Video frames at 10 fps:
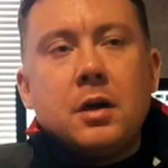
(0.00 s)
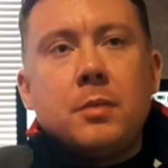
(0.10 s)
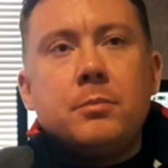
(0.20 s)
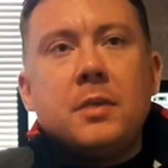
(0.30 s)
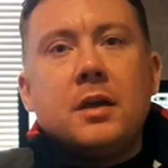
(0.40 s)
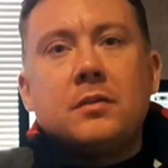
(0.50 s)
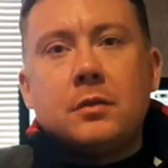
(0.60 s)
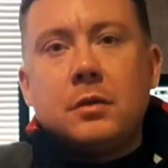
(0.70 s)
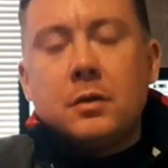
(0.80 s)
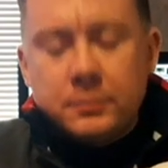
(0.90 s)
mix
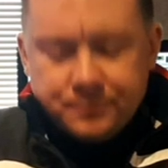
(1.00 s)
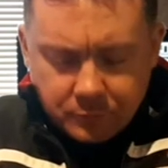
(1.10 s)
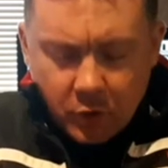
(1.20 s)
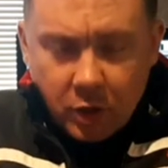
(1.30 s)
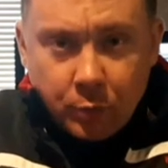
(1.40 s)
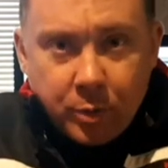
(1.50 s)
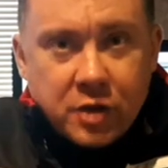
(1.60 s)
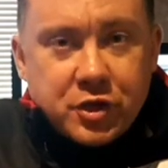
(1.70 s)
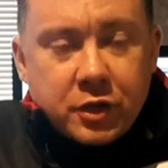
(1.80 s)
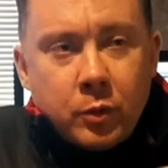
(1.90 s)
or on your
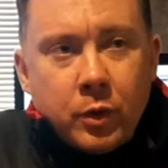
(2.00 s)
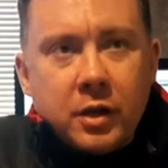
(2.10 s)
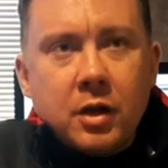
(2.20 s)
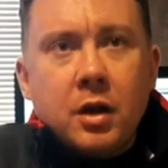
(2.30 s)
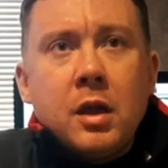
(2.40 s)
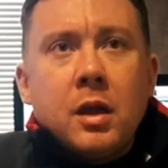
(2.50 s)
project you're working on.